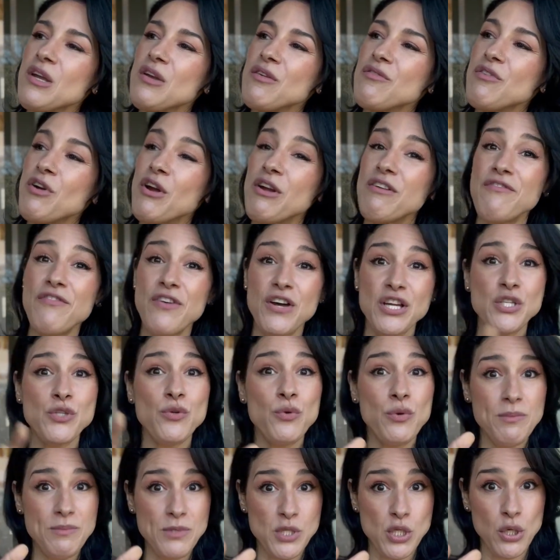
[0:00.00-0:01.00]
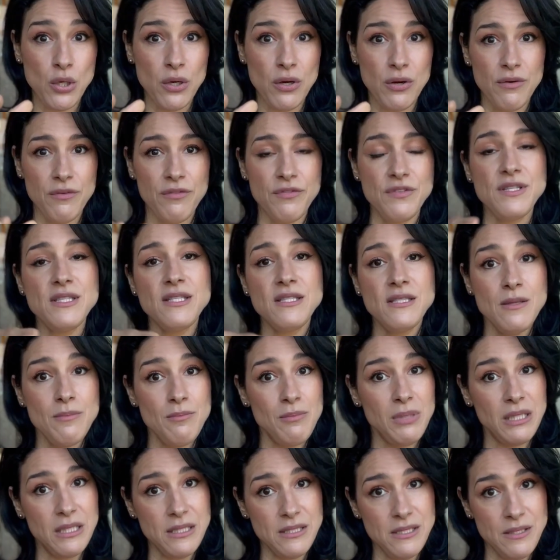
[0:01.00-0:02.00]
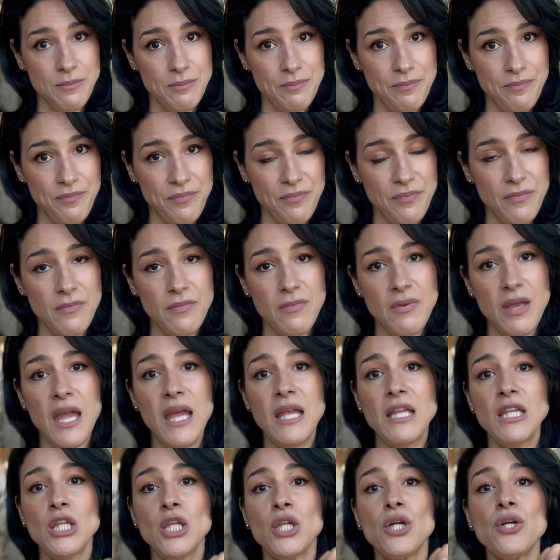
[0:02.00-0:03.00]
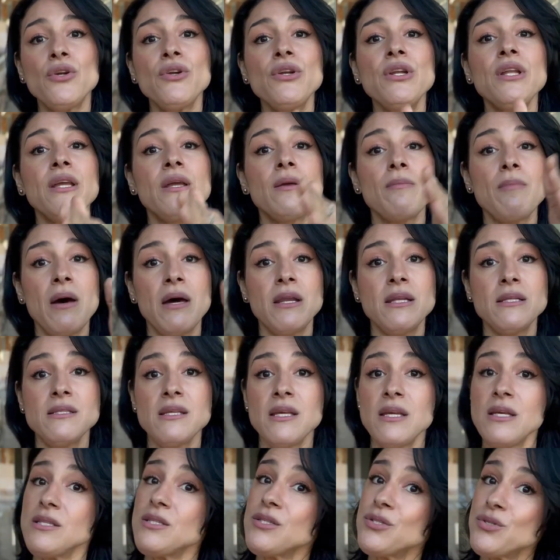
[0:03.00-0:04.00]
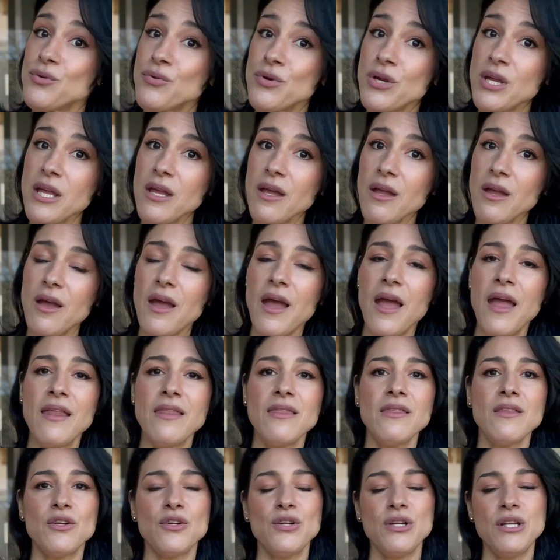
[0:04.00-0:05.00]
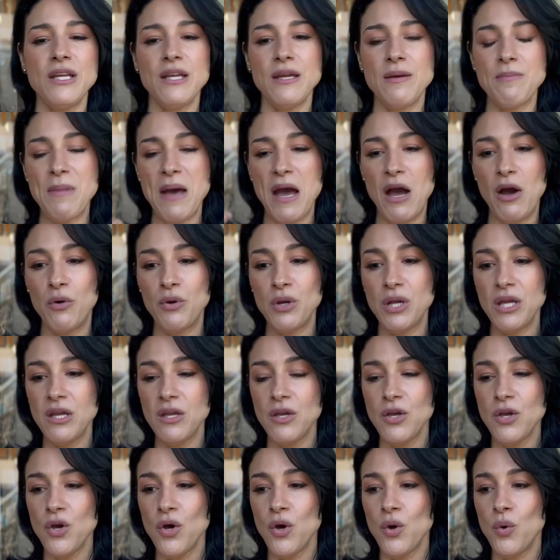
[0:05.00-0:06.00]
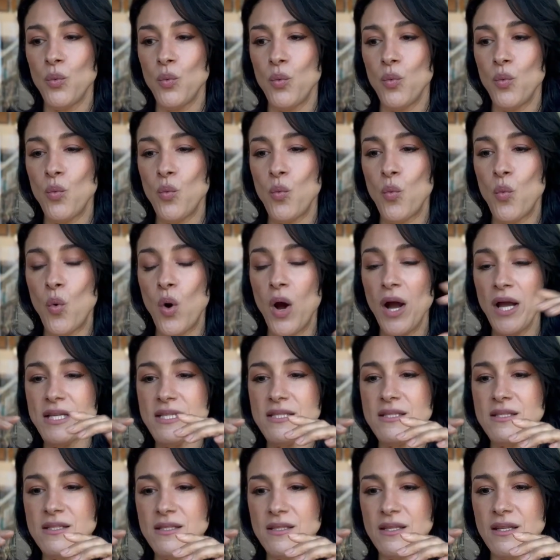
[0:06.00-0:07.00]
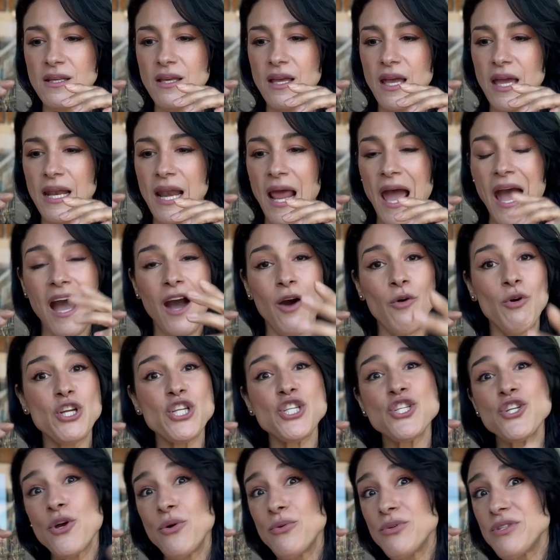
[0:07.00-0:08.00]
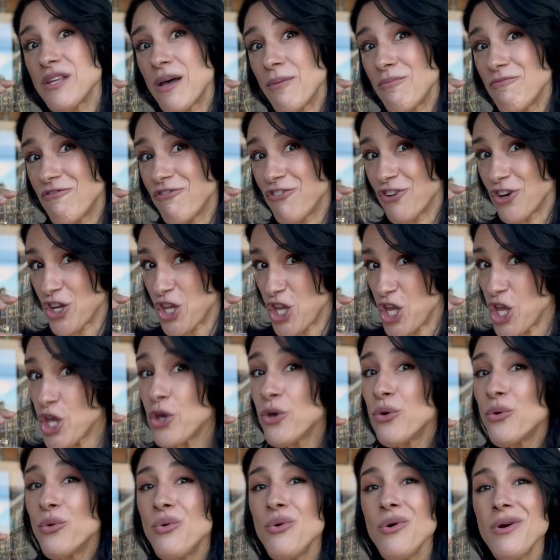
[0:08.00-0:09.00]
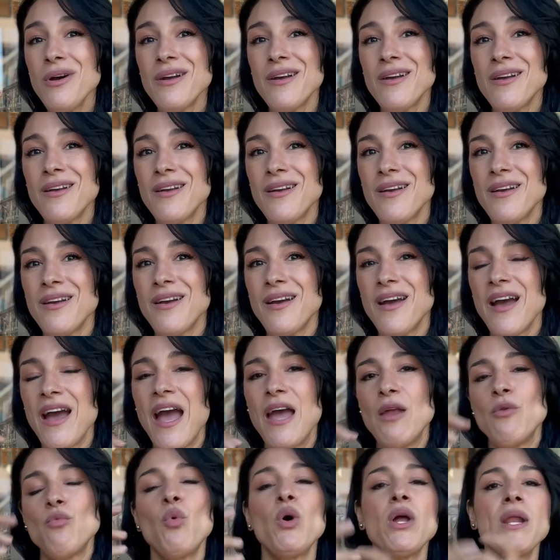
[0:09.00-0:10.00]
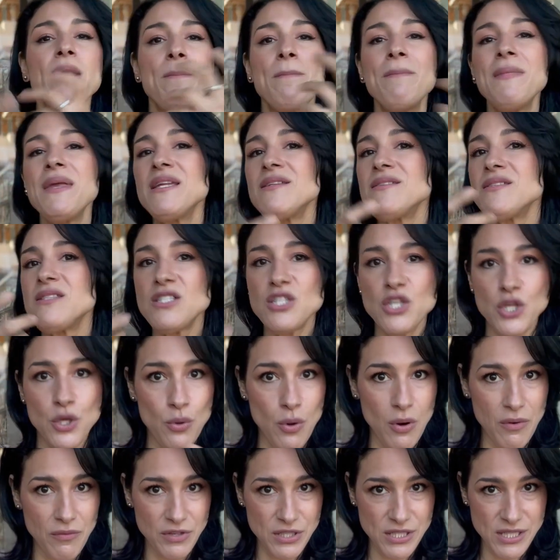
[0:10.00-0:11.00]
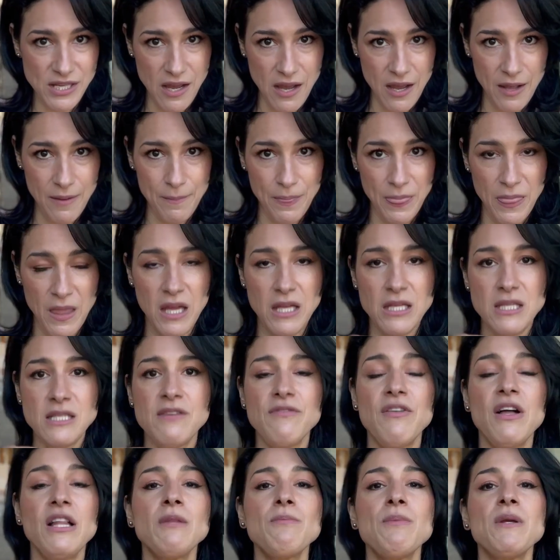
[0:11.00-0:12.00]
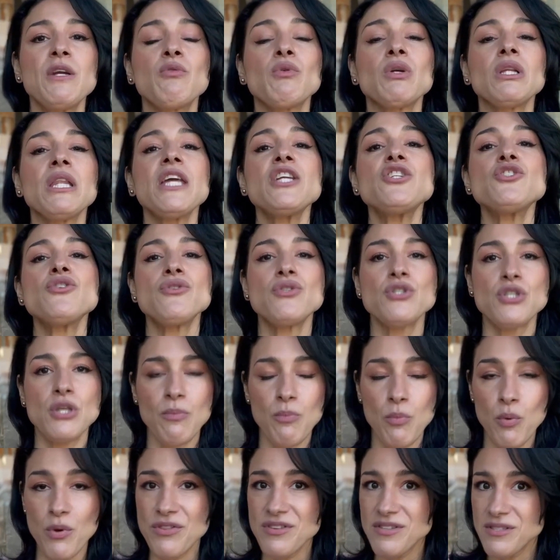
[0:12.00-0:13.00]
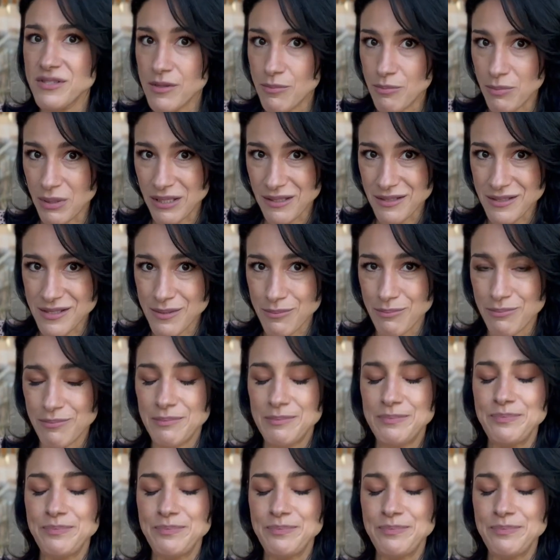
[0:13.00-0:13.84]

very fun to observe symbolism and learning about its history and learning about what and how it shows up for you and what it means to you over time. Developing a relationship with symbolism.